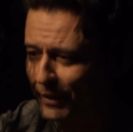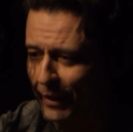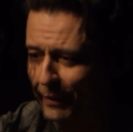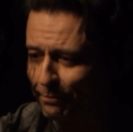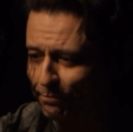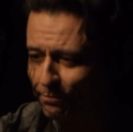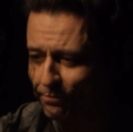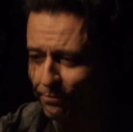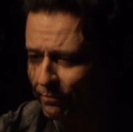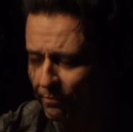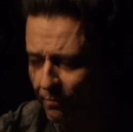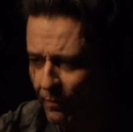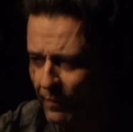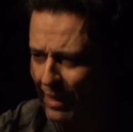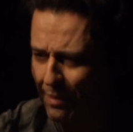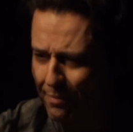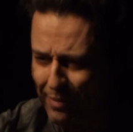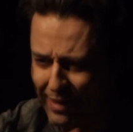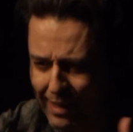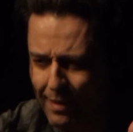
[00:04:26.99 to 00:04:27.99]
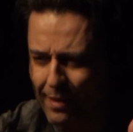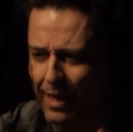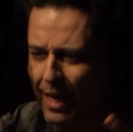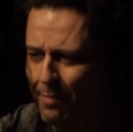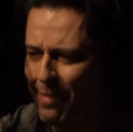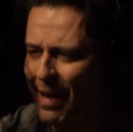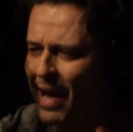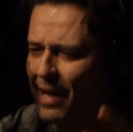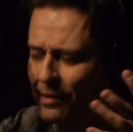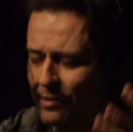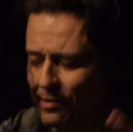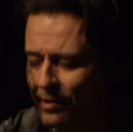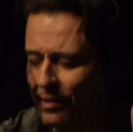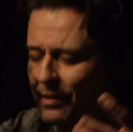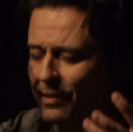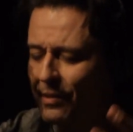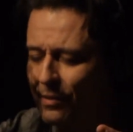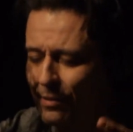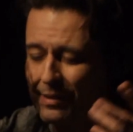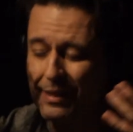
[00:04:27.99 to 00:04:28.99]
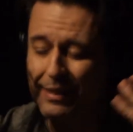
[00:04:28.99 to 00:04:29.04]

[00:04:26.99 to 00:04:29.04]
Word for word: Um, well, but I, I, balance it, you know.